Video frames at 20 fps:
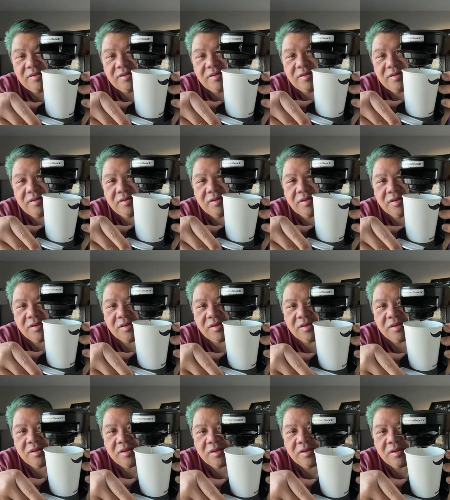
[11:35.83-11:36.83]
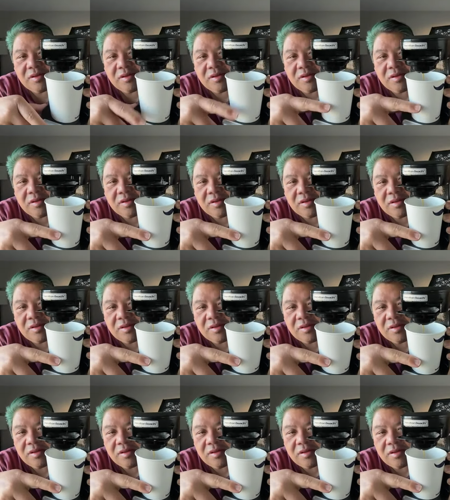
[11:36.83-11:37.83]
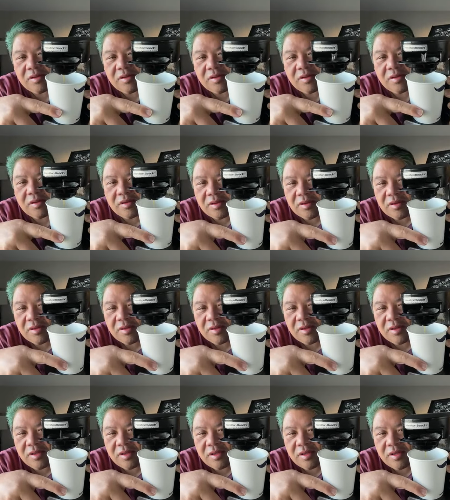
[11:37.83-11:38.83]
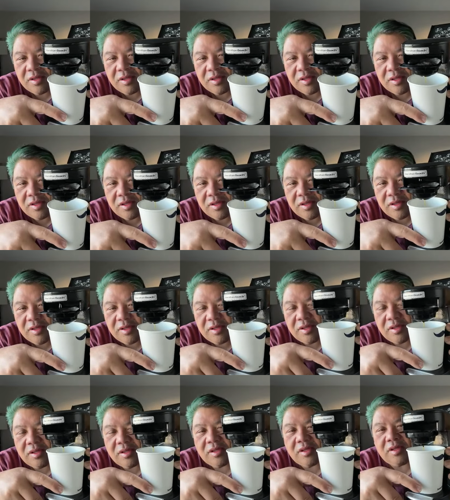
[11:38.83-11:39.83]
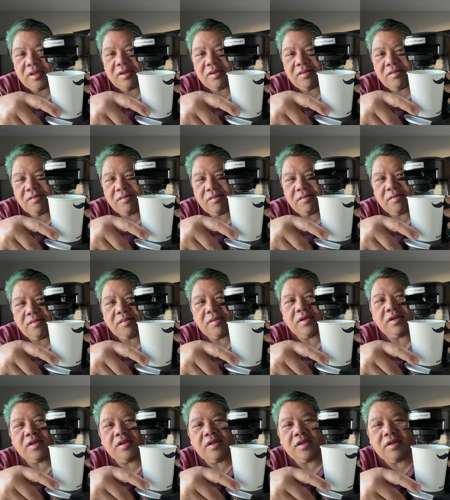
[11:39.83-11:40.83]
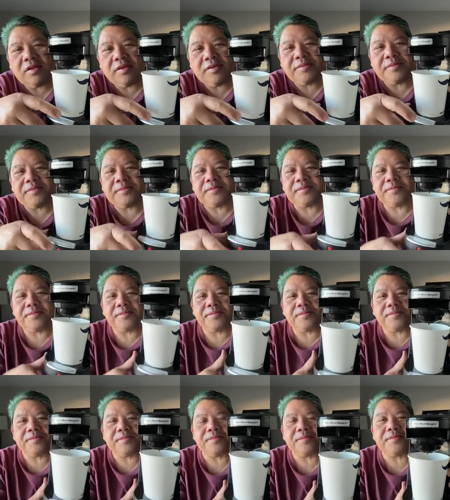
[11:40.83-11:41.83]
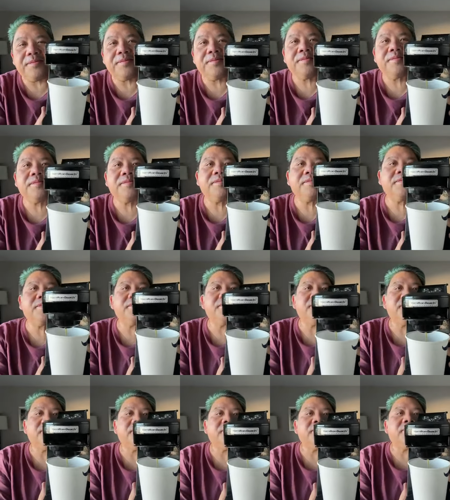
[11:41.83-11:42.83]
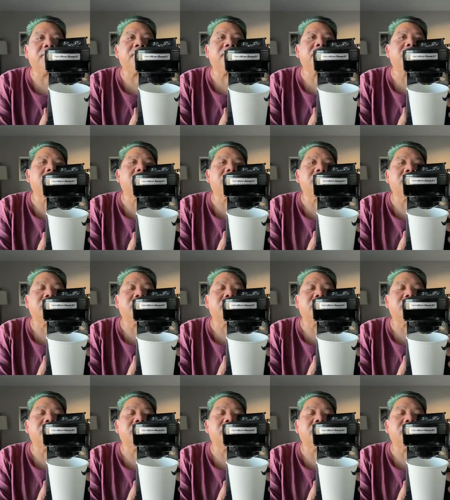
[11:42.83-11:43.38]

(silence)